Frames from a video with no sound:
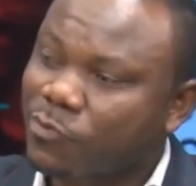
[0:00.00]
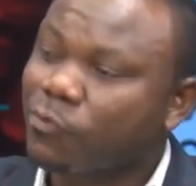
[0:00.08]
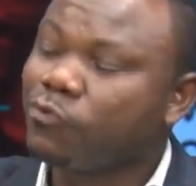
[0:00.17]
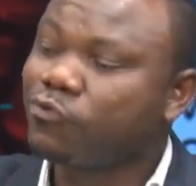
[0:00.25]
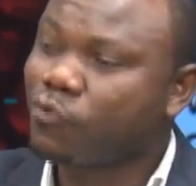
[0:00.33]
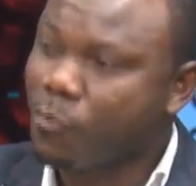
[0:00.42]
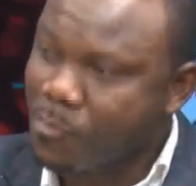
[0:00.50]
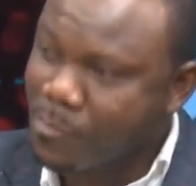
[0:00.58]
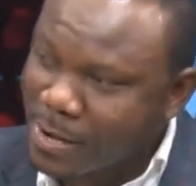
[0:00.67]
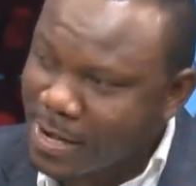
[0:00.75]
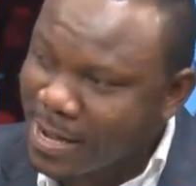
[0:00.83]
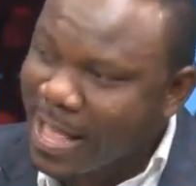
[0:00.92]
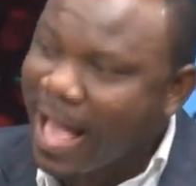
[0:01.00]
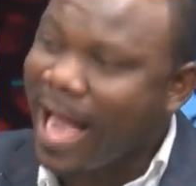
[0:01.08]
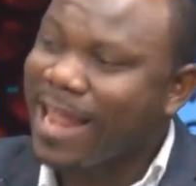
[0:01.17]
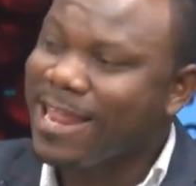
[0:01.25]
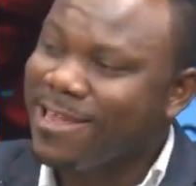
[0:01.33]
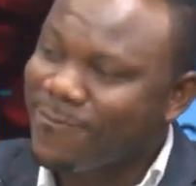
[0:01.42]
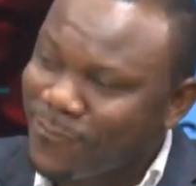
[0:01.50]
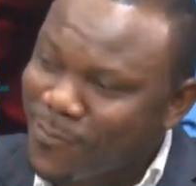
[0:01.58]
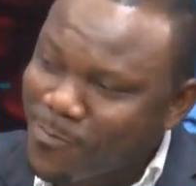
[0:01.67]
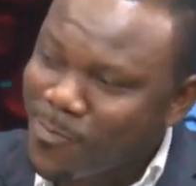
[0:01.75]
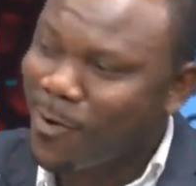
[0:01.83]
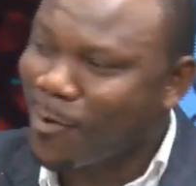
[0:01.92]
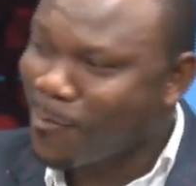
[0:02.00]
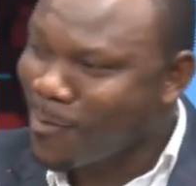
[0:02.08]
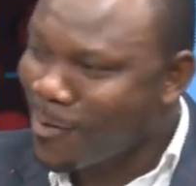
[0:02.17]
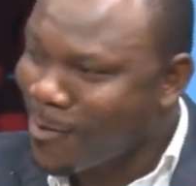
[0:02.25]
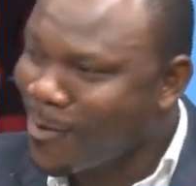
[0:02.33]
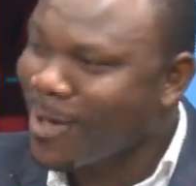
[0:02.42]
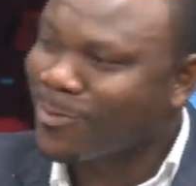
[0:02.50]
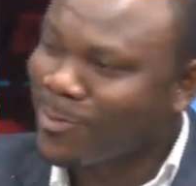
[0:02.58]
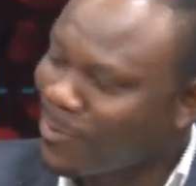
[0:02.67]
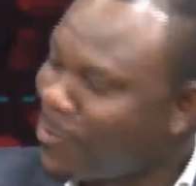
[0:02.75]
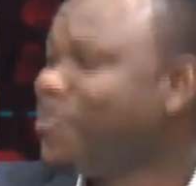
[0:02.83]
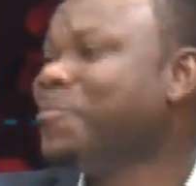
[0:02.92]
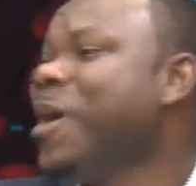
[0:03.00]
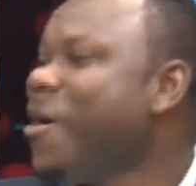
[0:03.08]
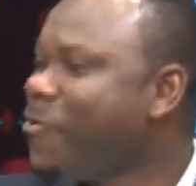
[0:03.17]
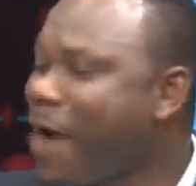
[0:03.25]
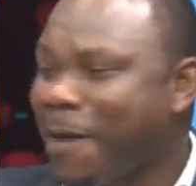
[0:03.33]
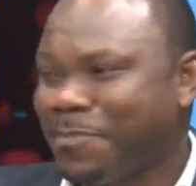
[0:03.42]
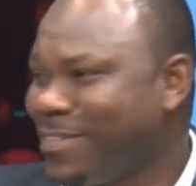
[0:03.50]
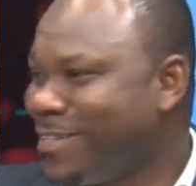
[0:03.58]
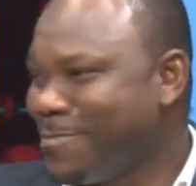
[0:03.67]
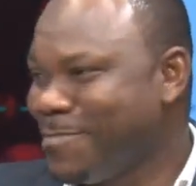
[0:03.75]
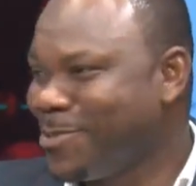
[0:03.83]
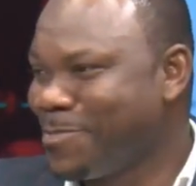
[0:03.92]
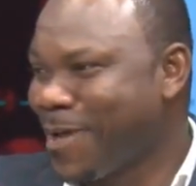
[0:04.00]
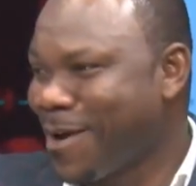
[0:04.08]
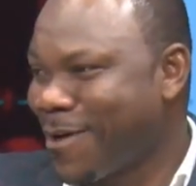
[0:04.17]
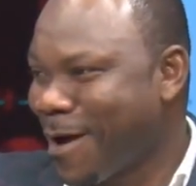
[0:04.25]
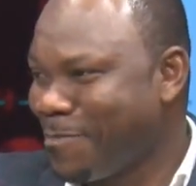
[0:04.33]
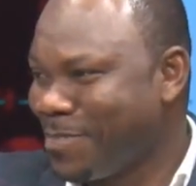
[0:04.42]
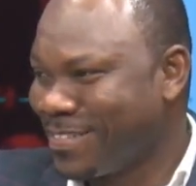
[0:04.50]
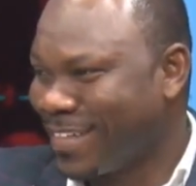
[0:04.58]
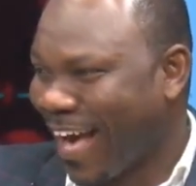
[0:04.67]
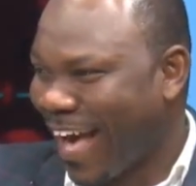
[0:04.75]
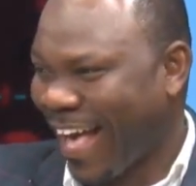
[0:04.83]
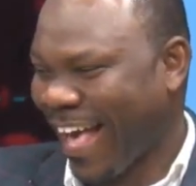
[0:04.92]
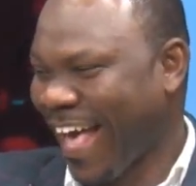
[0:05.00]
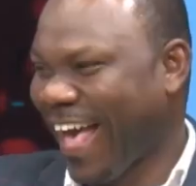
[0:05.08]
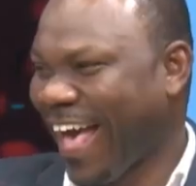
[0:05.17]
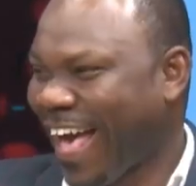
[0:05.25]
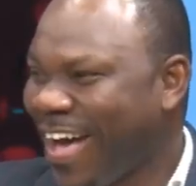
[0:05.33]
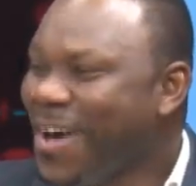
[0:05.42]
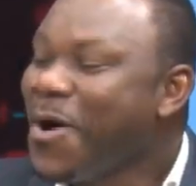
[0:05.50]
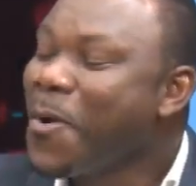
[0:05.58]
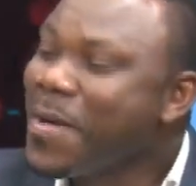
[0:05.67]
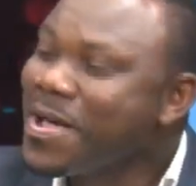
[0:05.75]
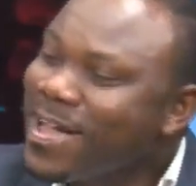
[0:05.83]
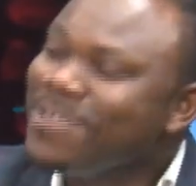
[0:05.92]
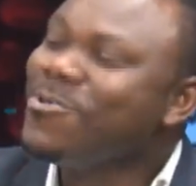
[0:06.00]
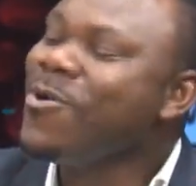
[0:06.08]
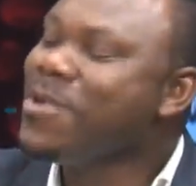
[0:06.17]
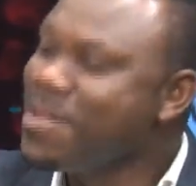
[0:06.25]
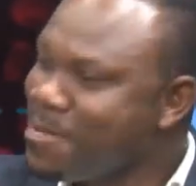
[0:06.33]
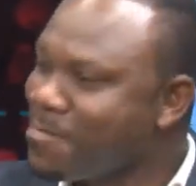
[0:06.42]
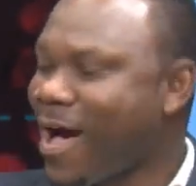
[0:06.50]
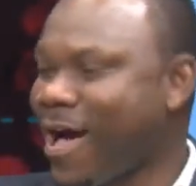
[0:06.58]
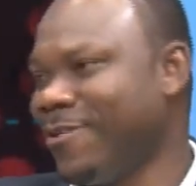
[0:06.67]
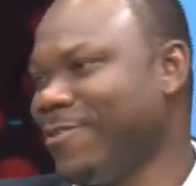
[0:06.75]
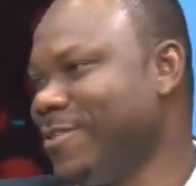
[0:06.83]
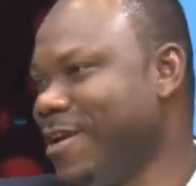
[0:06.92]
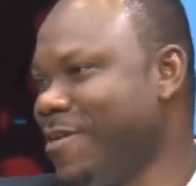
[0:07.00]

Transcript: contemporary ale football koboko ayo rap need them make me rap when you know him iron